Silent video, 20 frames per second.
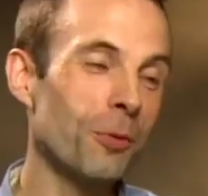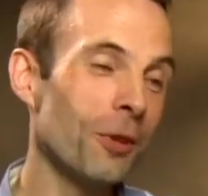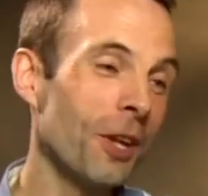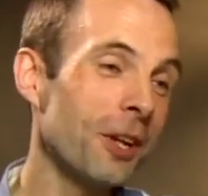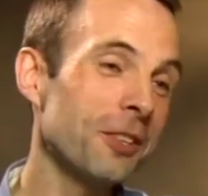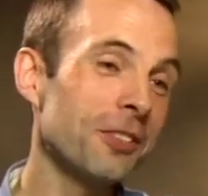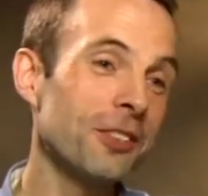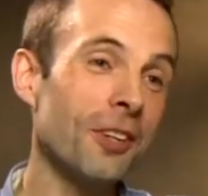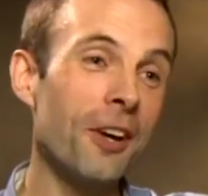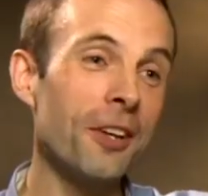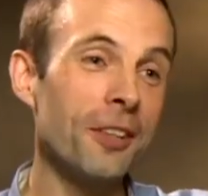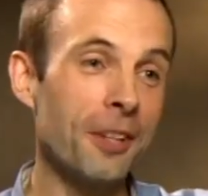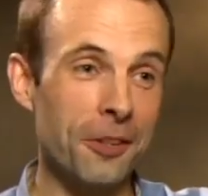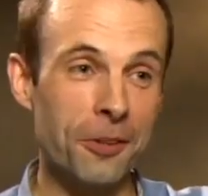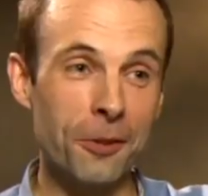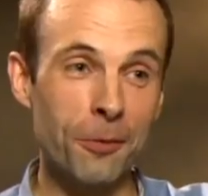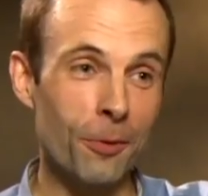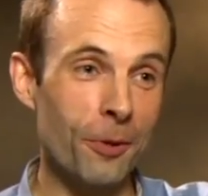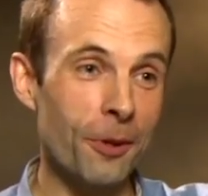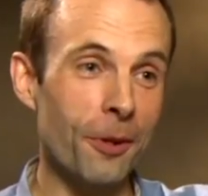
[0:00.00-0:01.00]
when I saw that
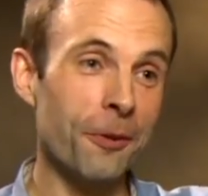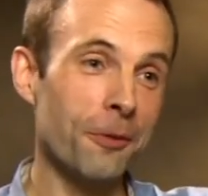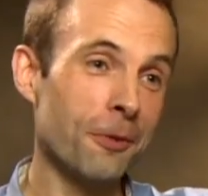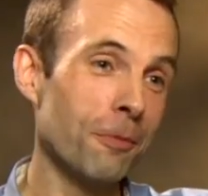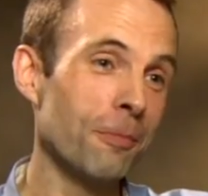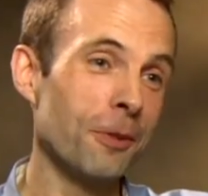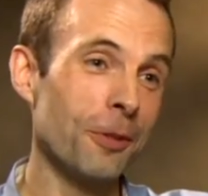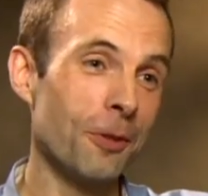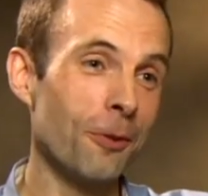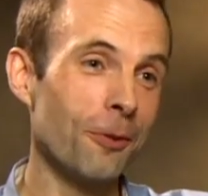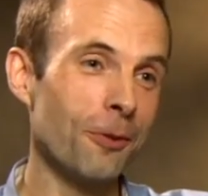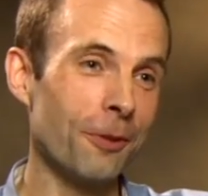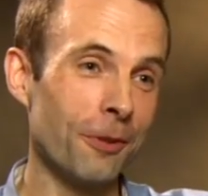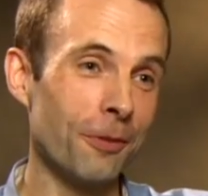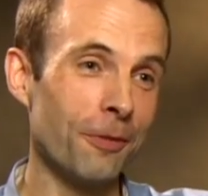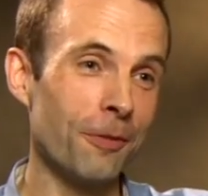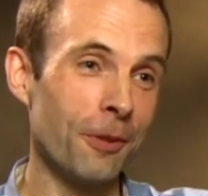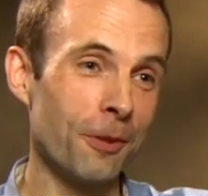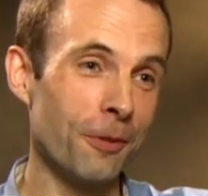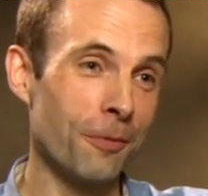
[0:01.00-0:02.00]
you were going to be doing
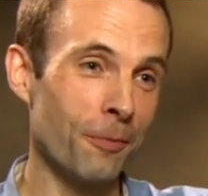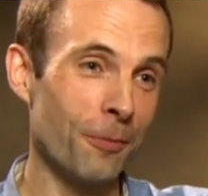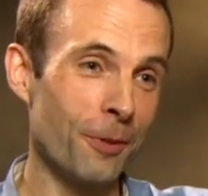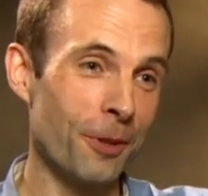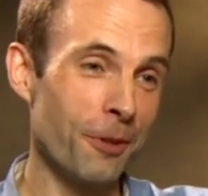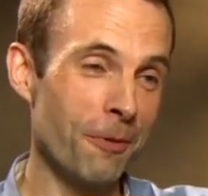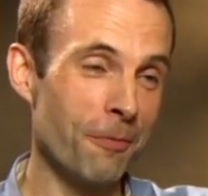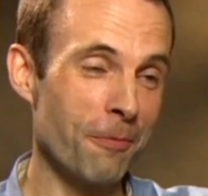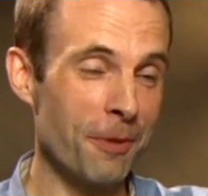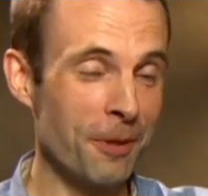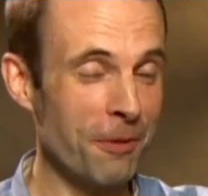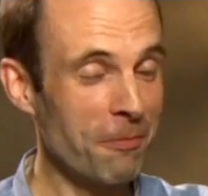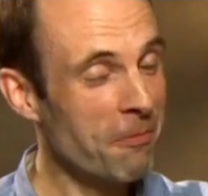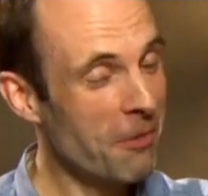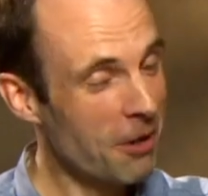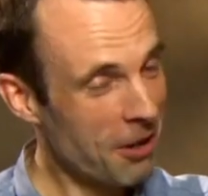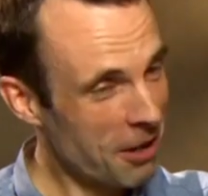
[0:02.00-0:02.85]
this film with him, and